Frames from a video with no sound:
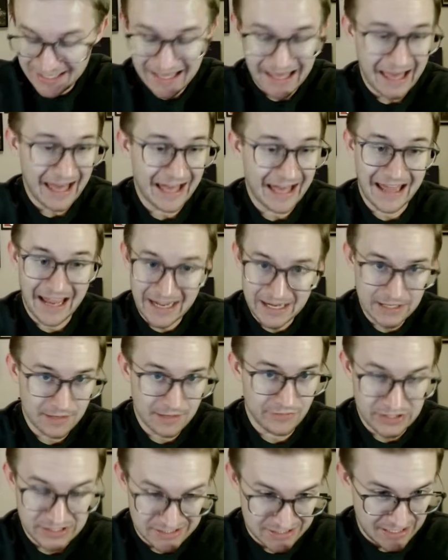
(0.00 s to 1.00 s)
at any of
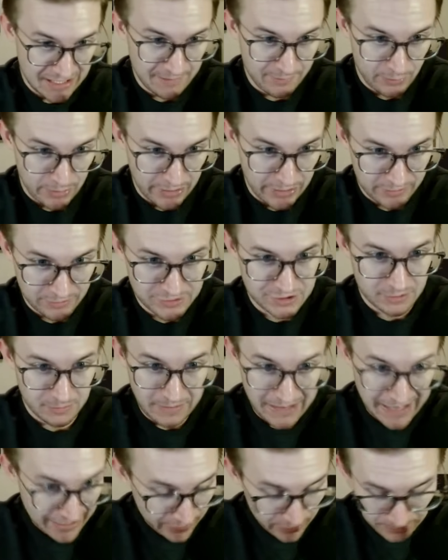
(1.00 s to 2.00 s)
these tiebreakers to
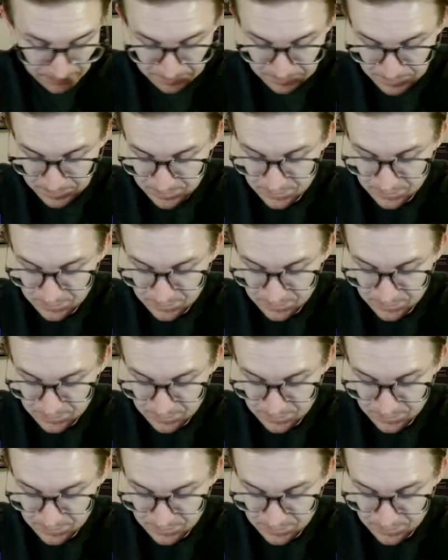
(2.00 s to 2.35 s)
matter,